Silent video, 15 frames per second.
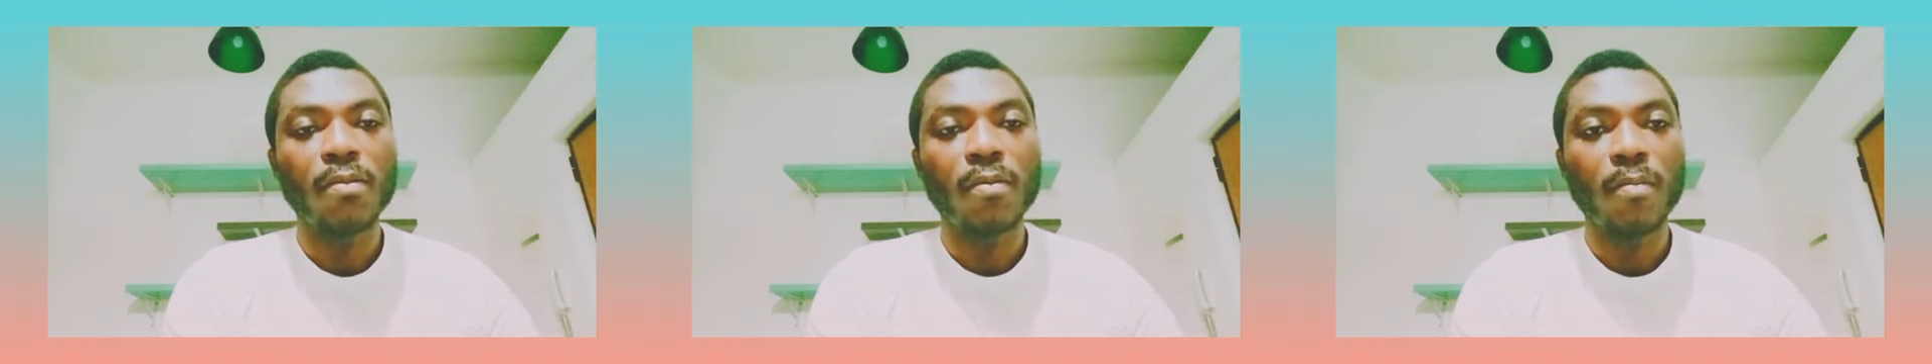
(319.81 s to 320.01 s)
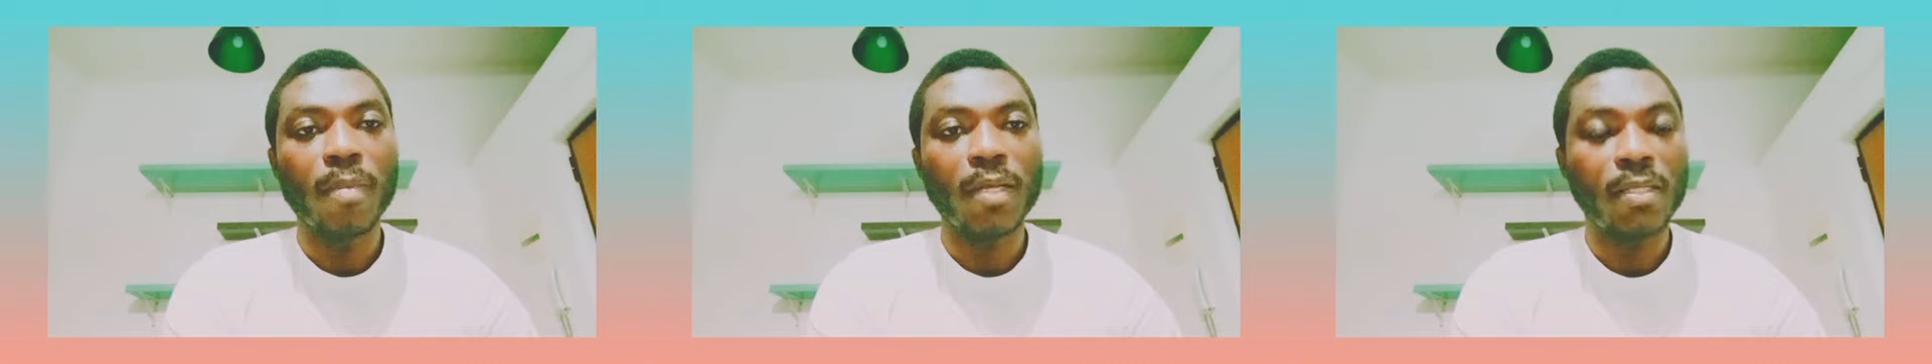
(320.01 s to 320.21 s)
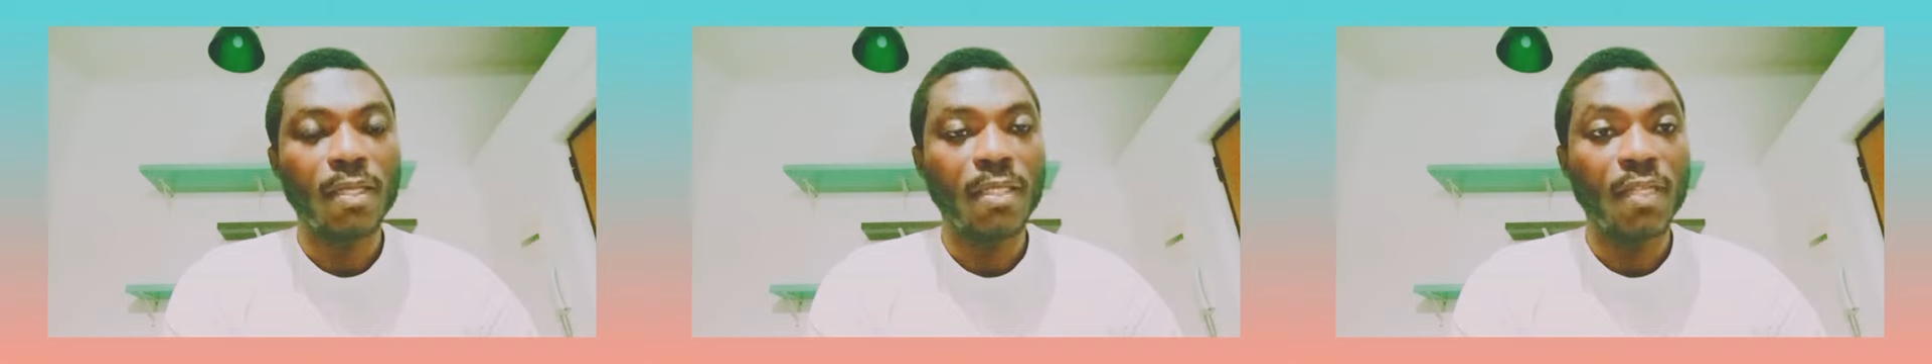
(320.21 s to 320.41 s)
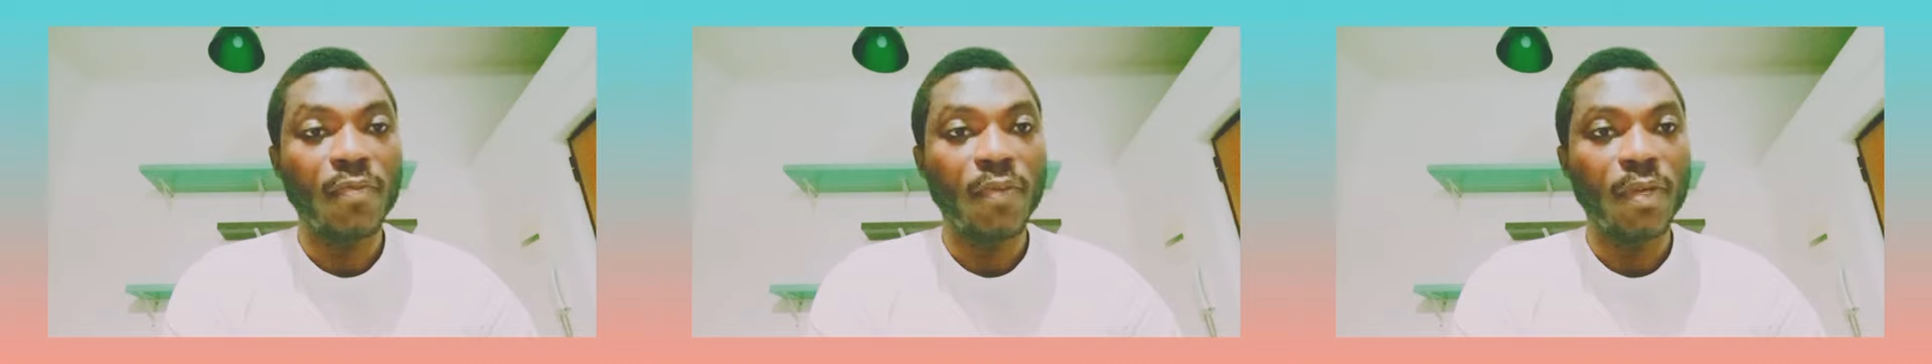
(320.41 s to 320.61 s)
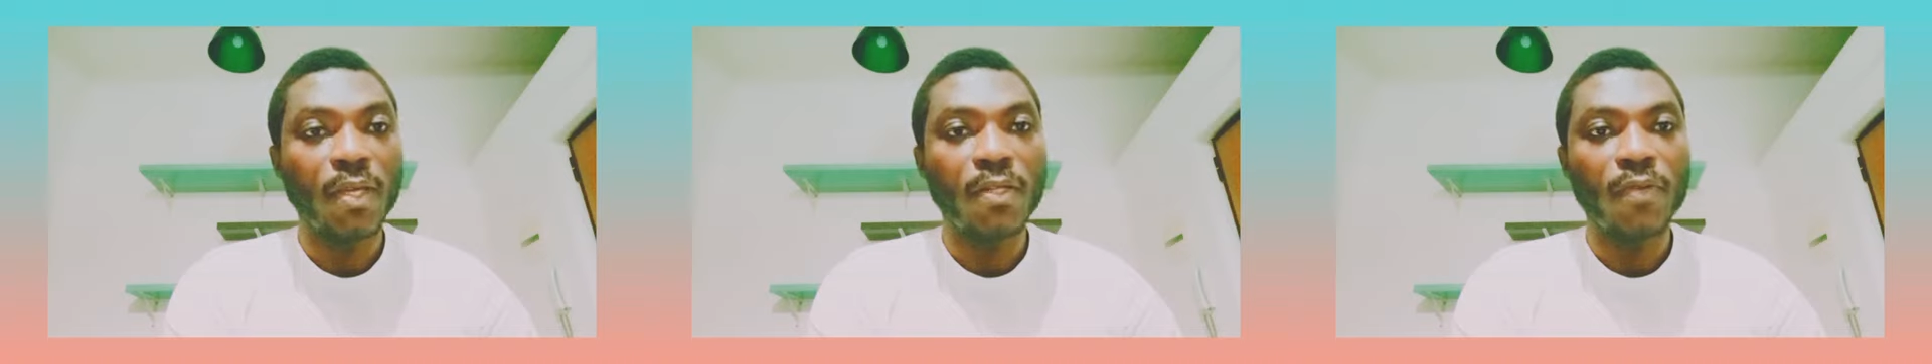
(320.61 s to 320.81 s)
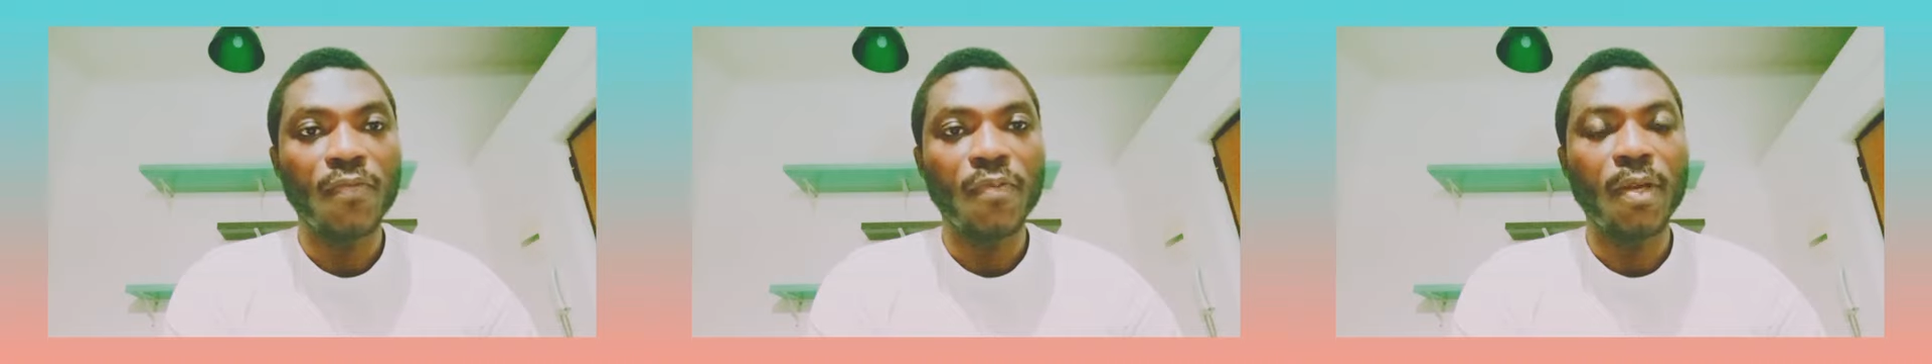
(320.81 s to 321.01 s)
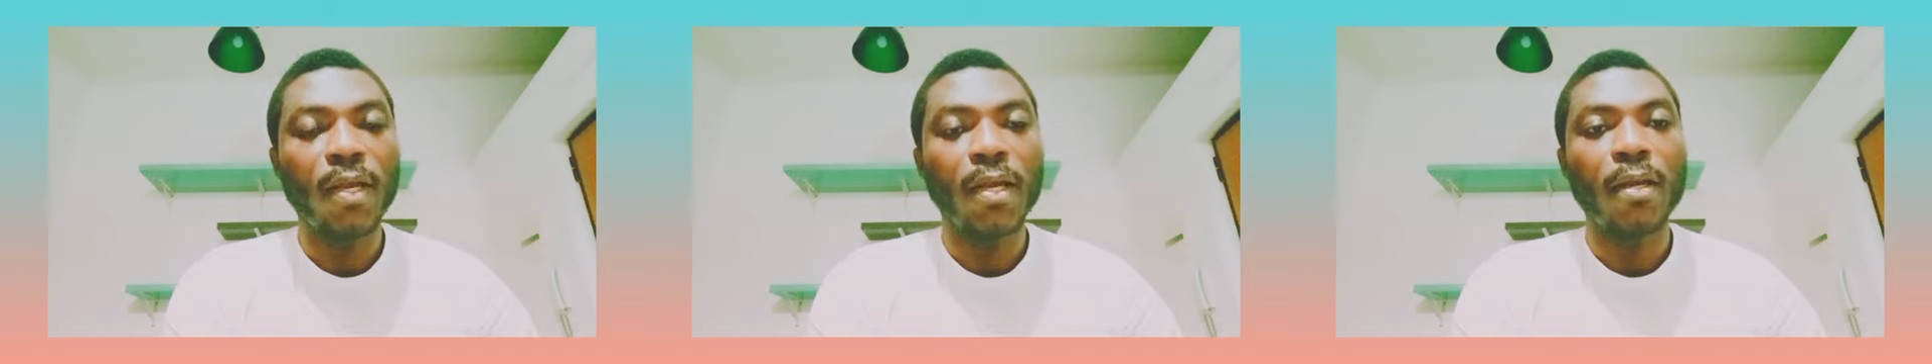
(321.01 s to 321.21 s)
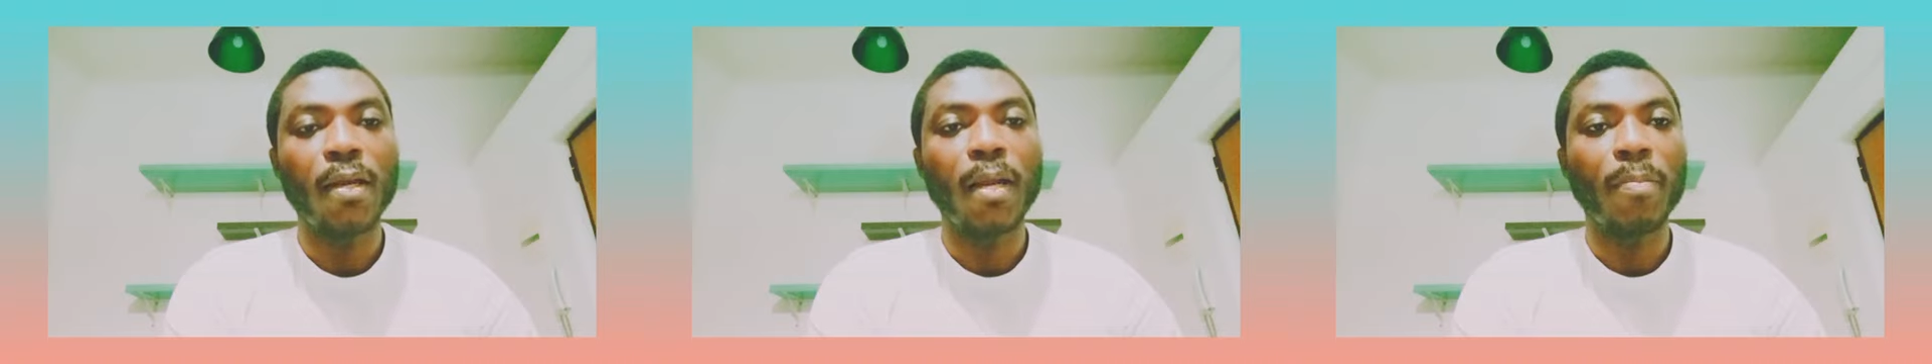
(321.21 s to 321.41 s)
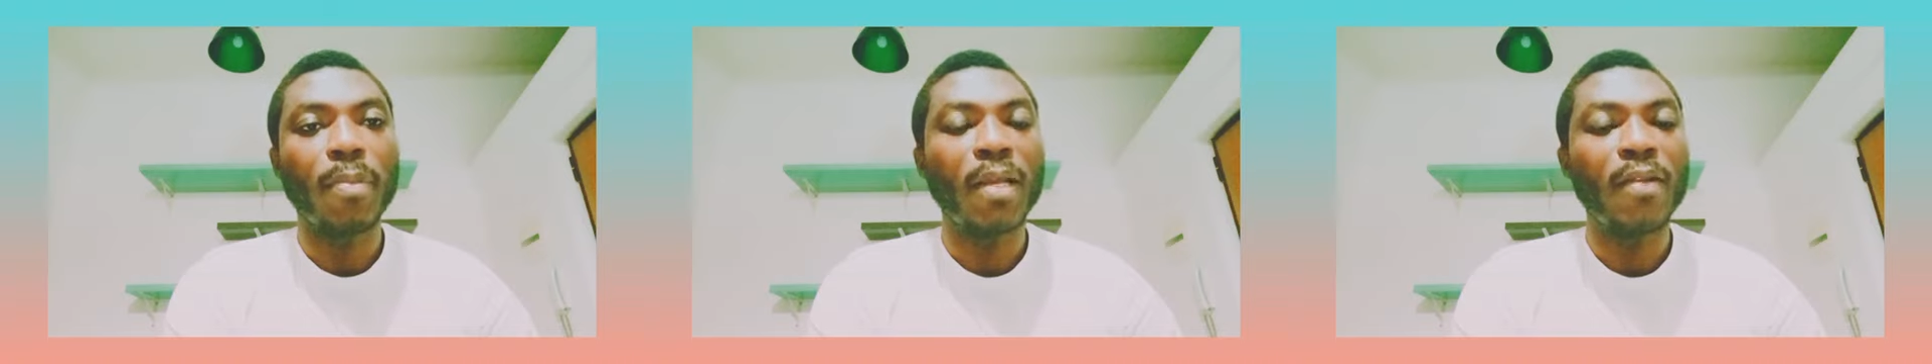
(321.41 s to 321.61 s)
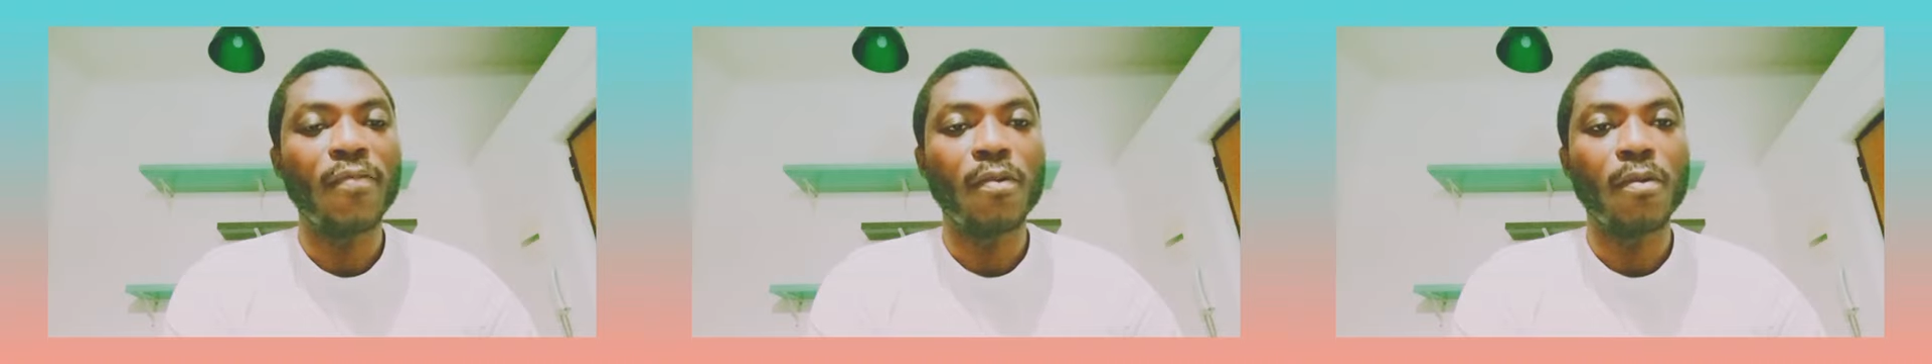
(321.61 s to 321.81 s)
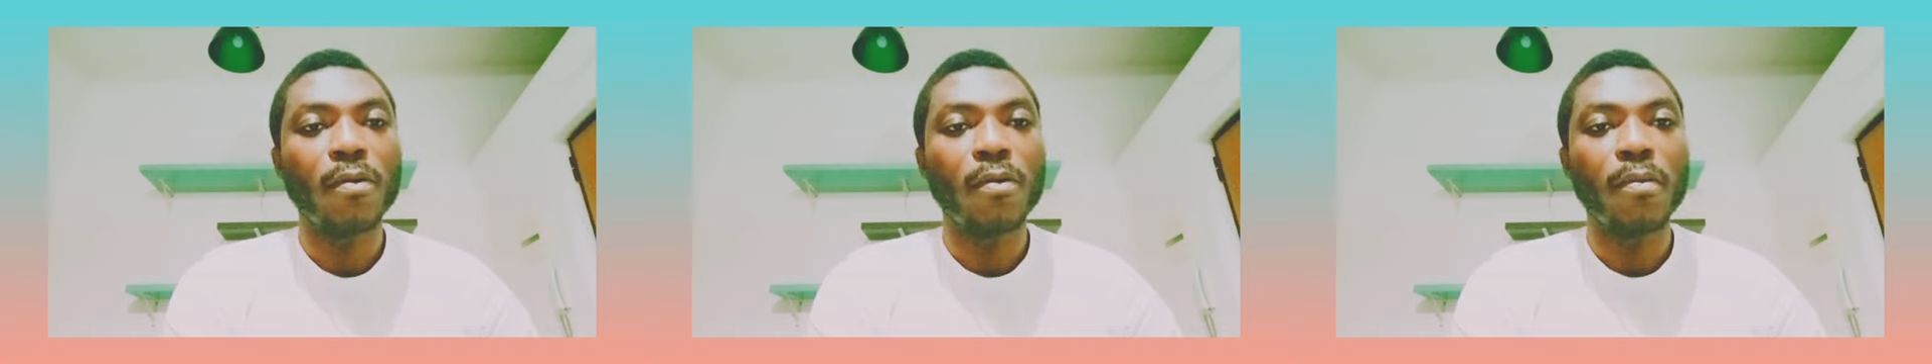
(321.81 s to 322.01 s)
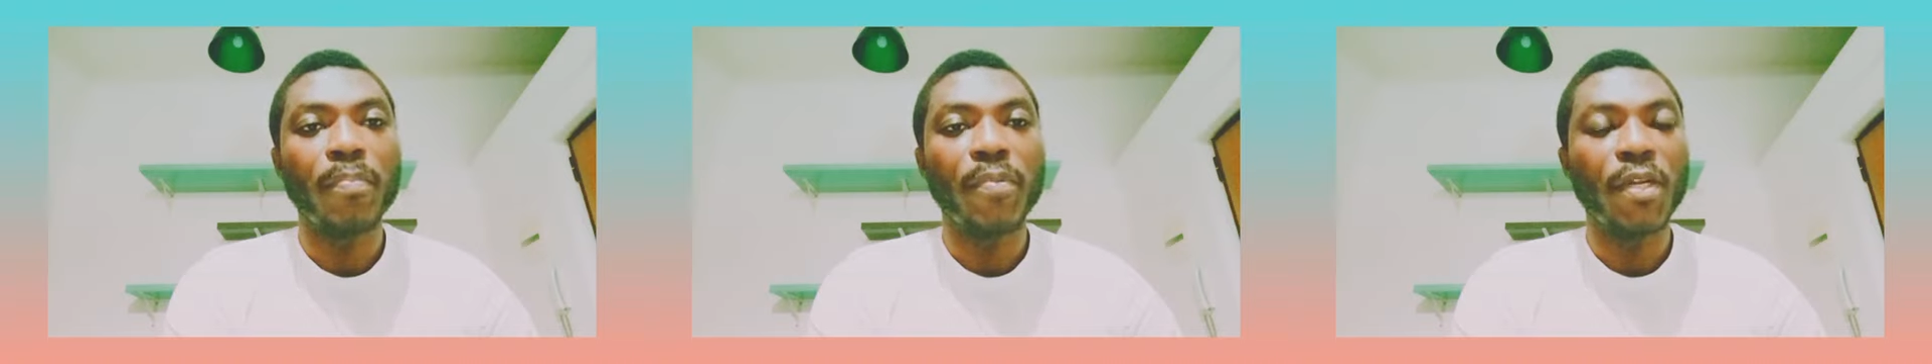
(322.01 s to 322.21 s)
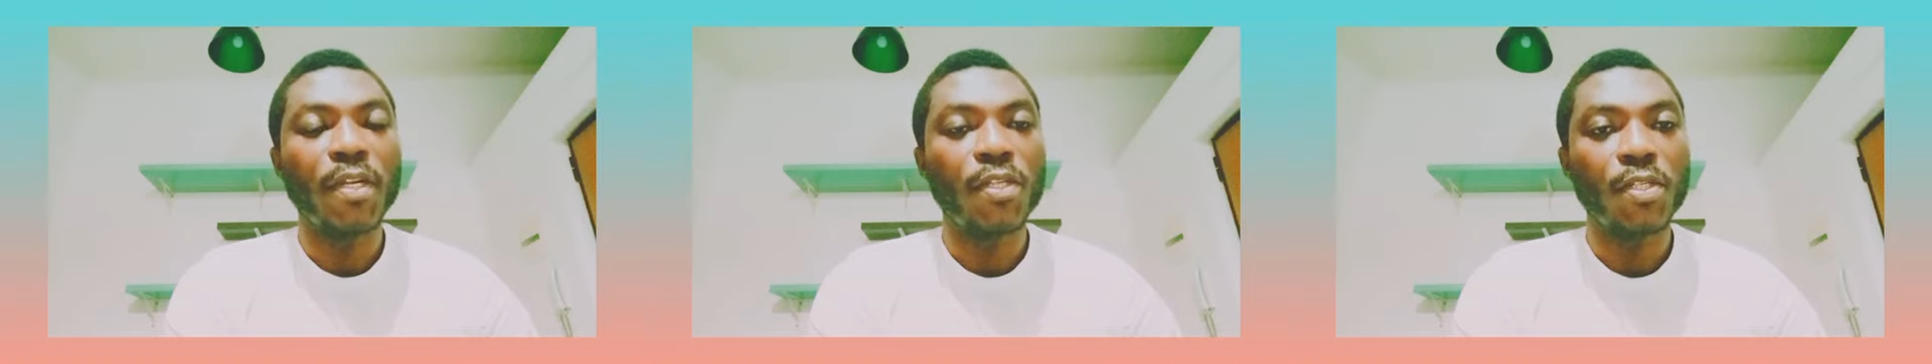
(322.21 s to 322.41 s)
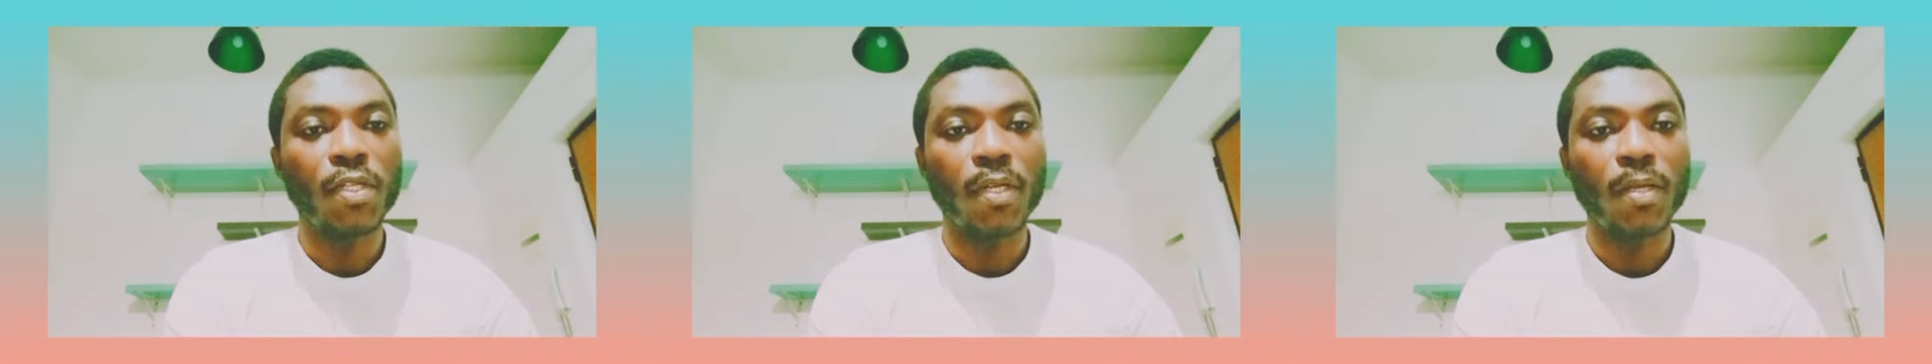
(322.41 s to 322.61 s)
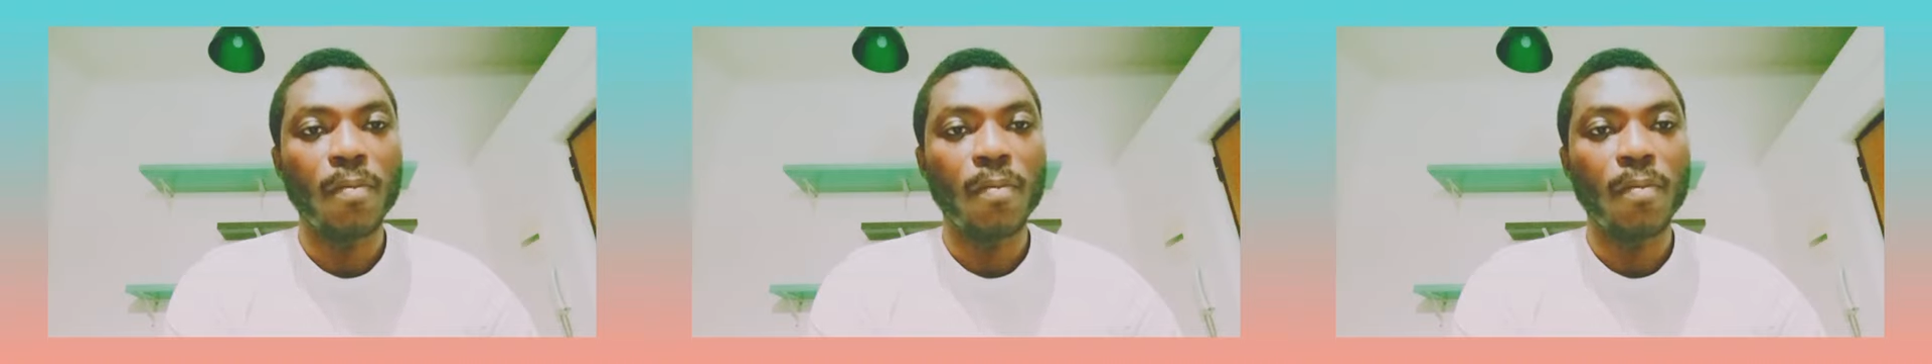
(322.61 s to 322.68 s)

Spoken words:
master certificate if you are applying for PhD,